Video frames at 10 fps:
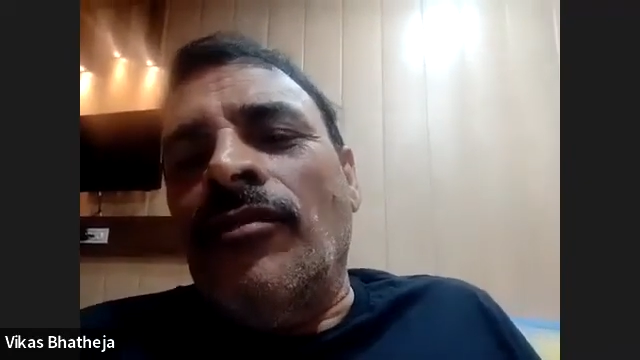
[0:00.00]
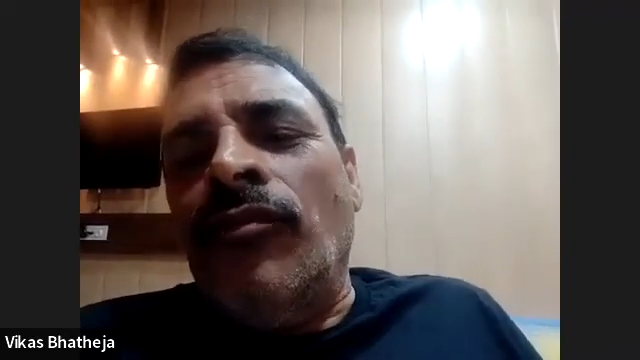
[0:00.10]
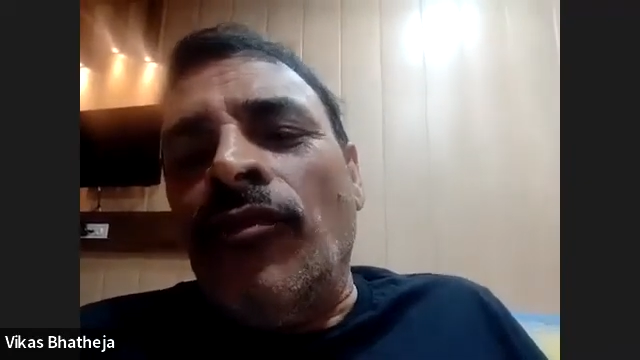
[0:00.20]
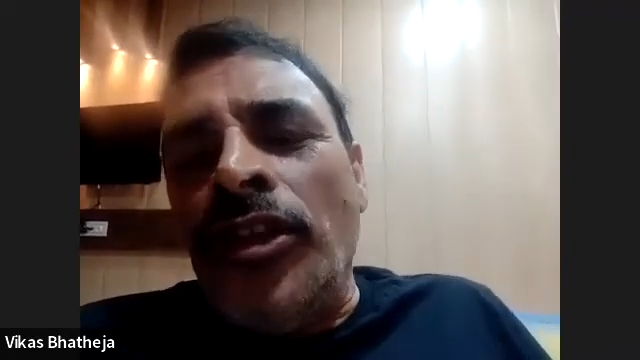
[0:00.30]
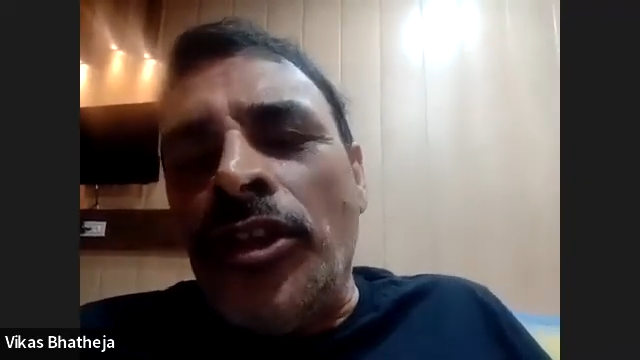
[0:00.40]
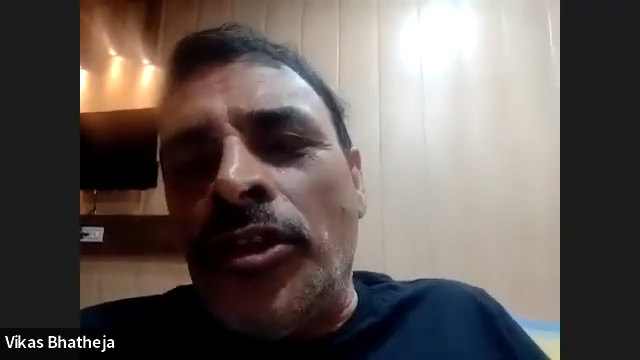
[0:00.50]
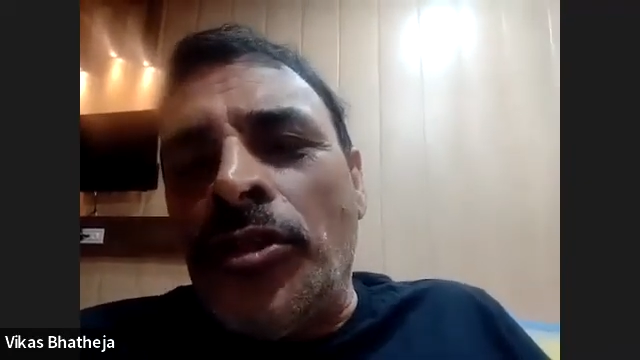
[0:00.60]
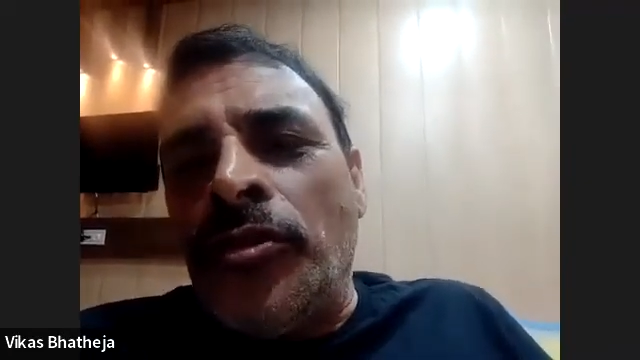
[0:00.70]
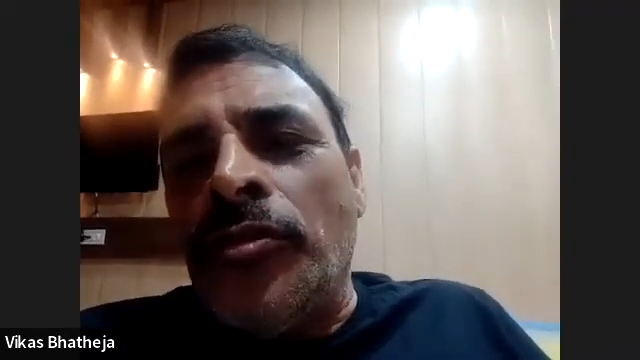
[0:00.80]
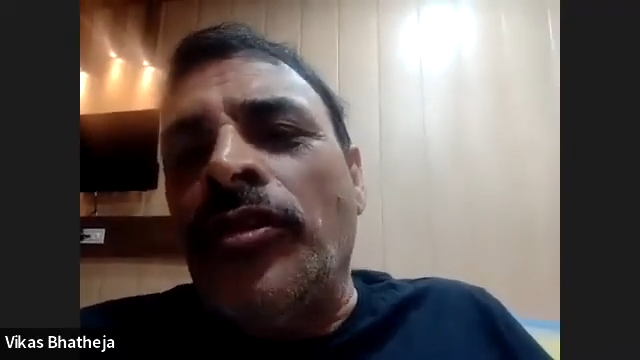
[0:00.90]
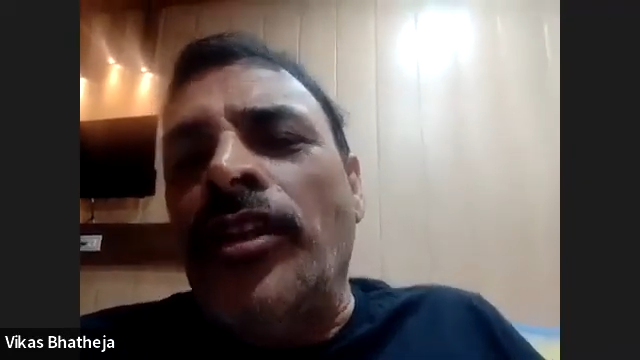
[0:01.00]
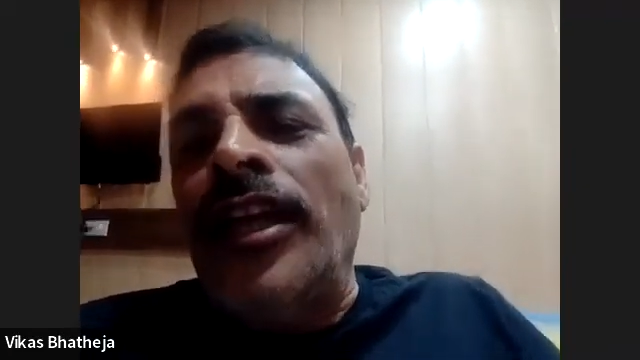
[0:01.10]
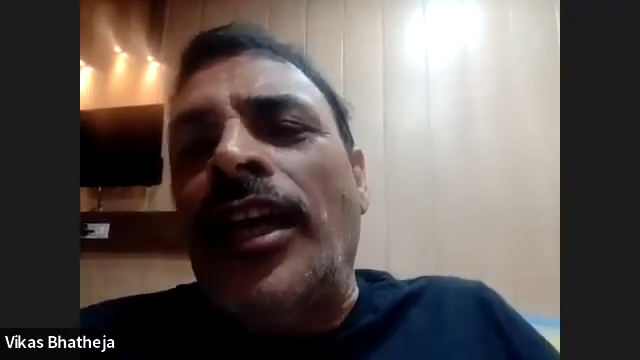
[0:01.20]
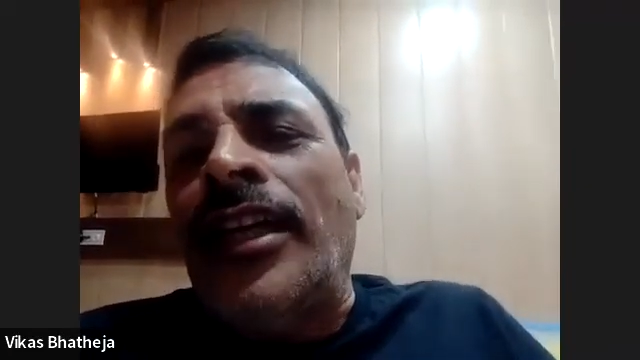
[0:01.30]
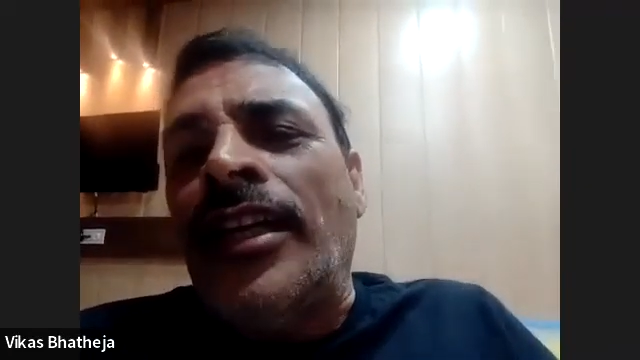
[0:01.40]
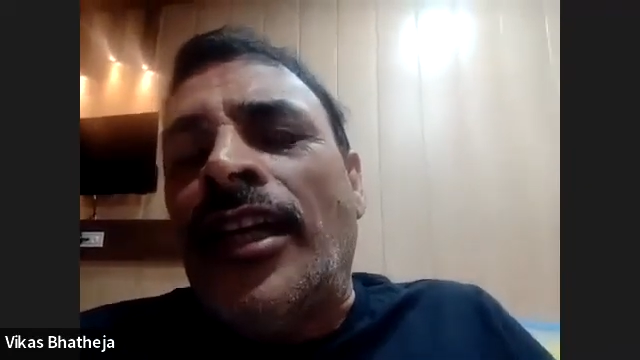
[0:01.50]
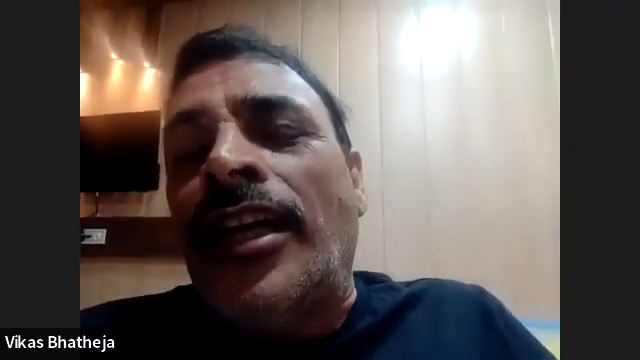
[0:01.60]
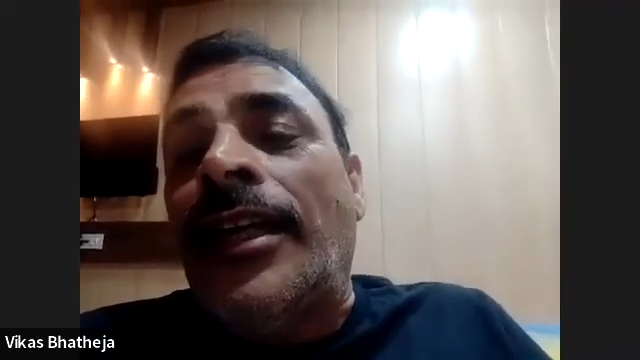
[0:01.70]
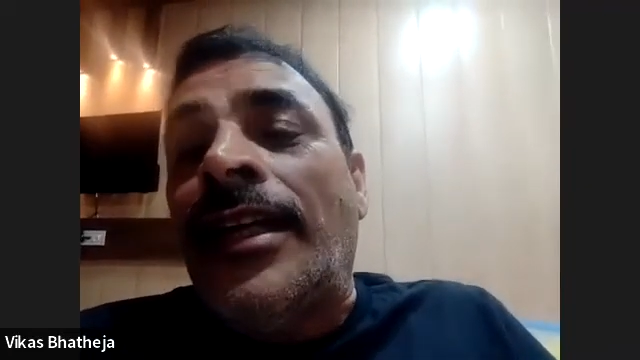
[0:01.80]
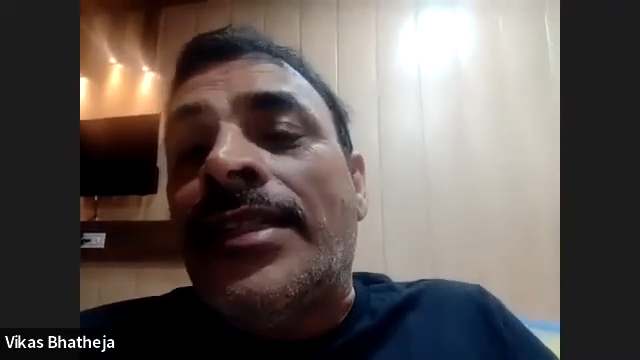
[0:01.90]
we should
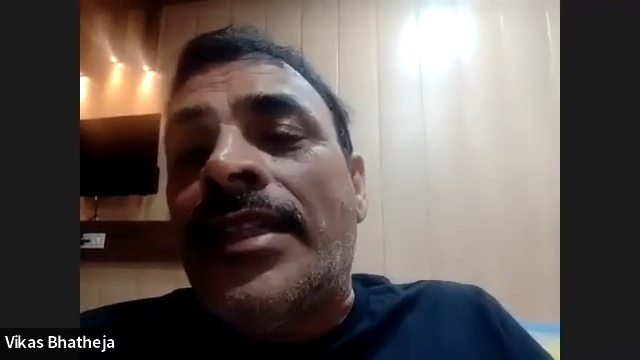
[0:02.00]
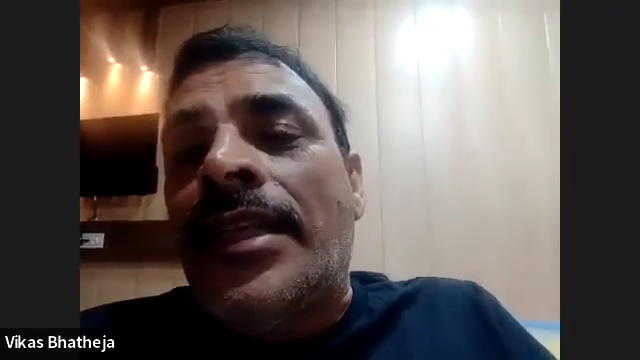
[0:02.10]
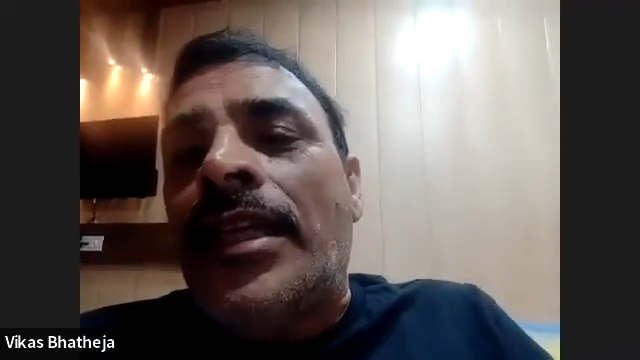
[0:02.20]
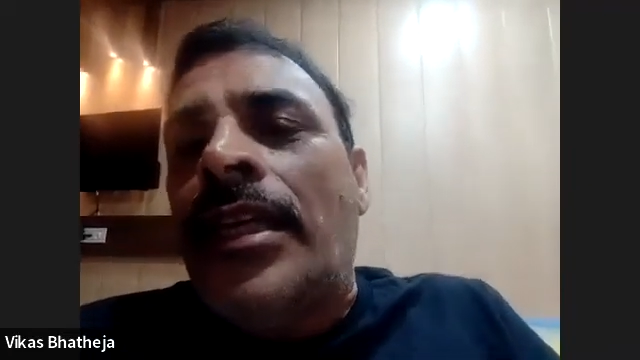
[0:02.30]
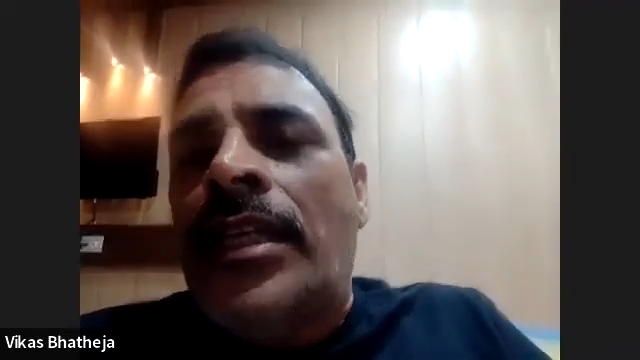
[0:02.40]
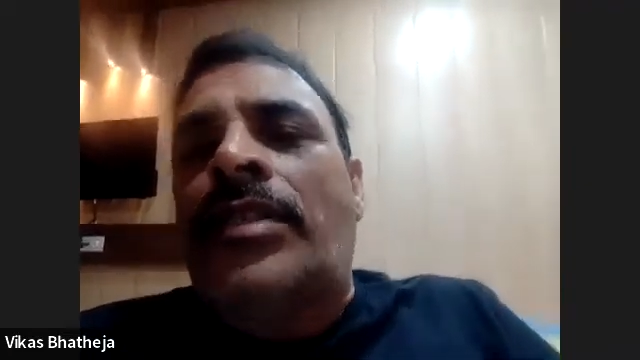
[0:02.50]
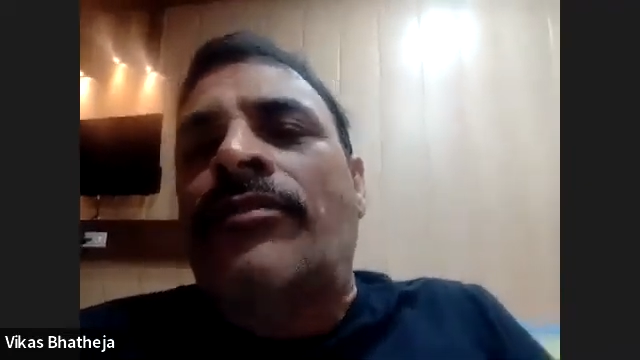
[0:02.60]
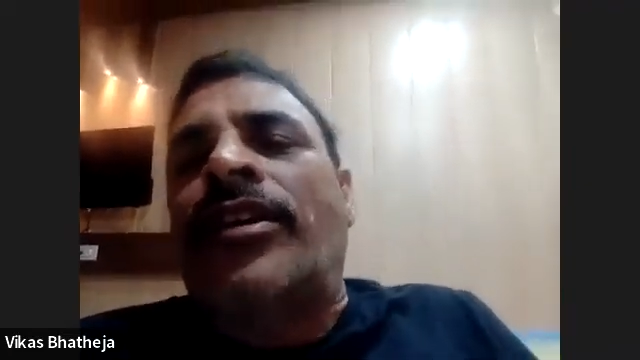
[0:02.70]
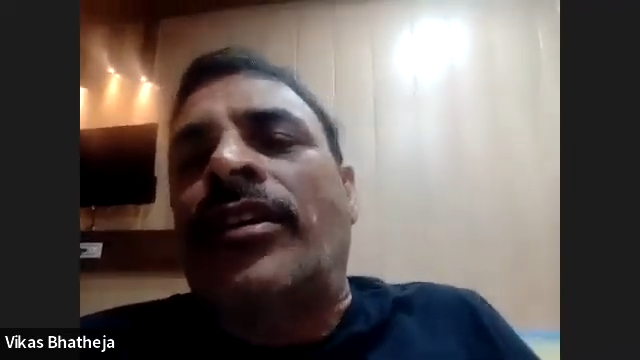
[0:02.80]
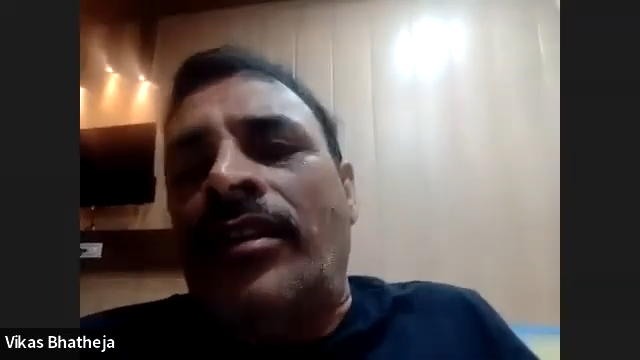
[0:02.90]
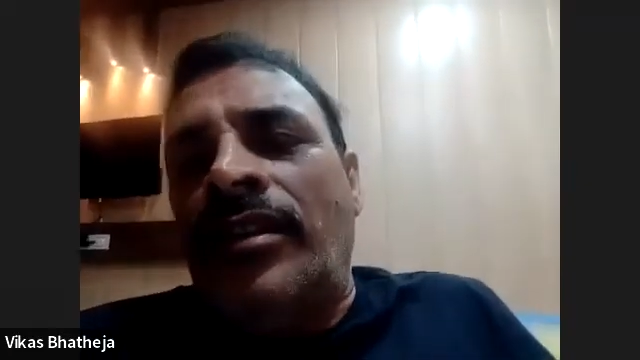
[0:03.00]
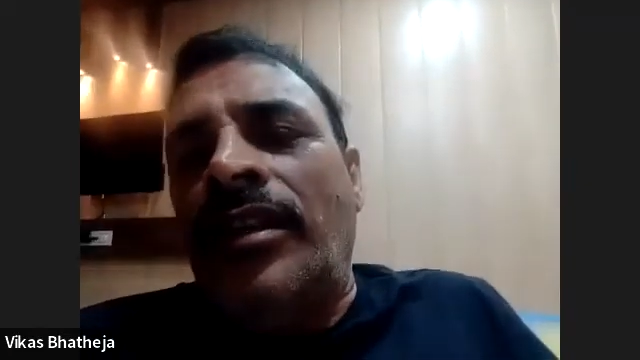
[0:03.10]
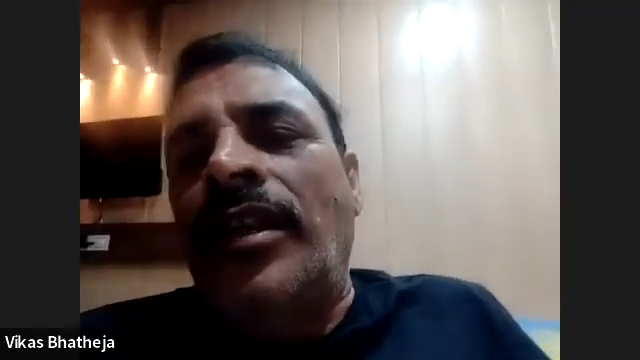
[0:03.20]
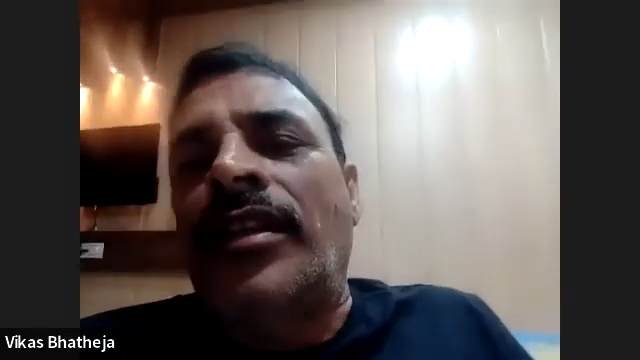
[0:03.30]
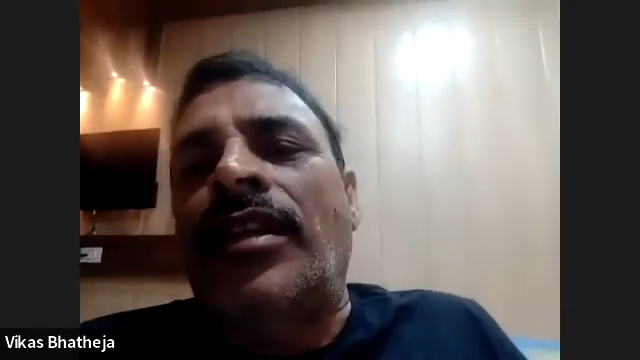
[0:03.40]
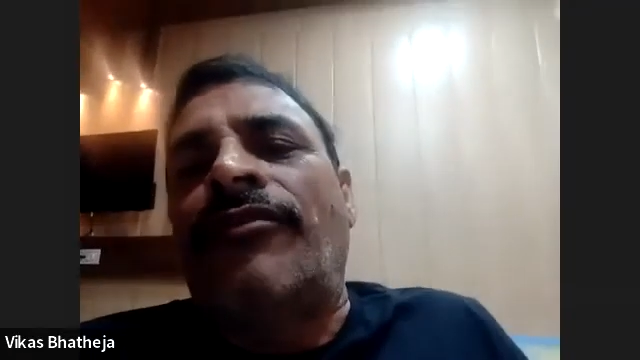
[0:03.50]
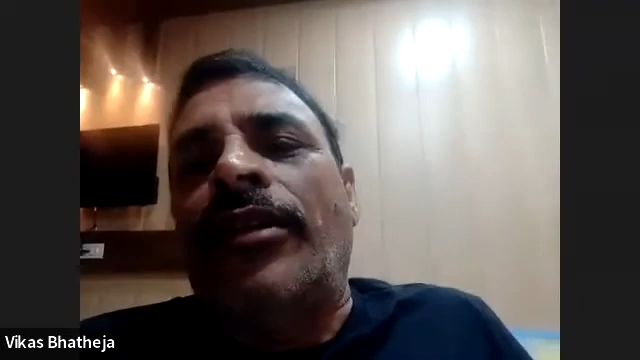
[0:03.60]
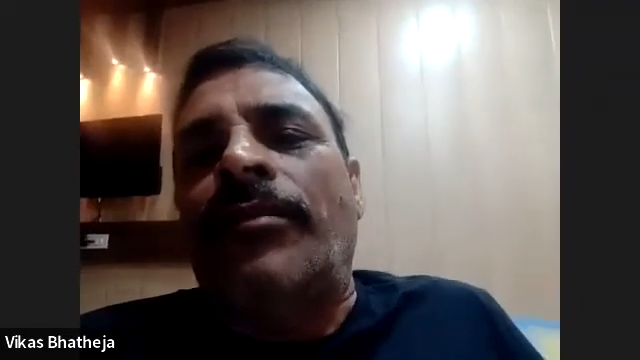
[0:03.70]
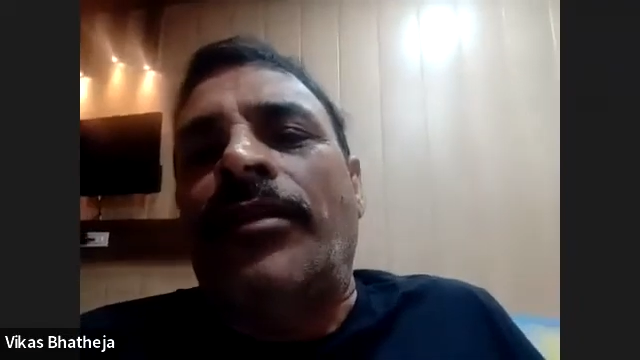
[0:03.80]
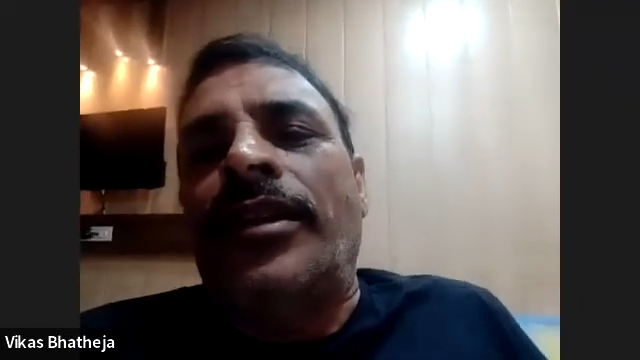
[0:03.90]
encourage each one in the
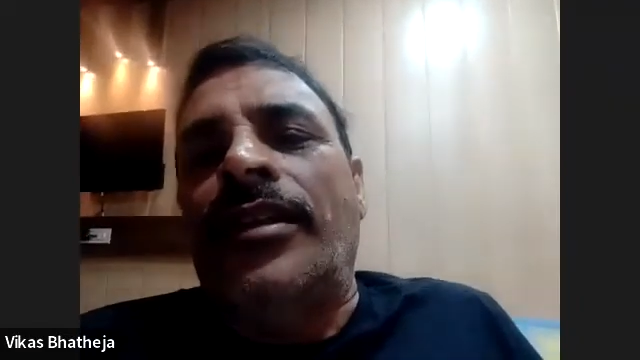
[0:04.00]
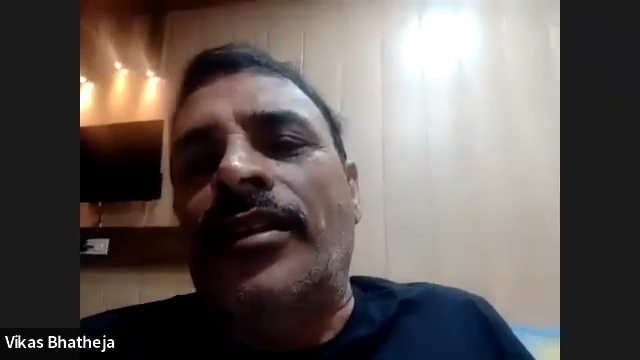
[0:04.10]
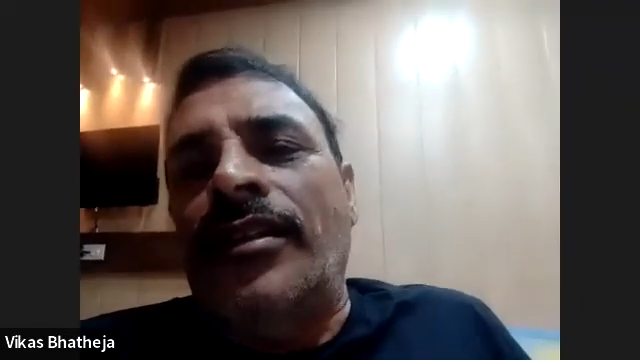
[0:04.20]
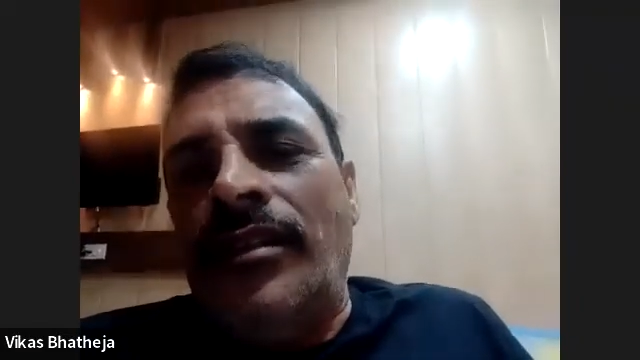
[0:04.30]
family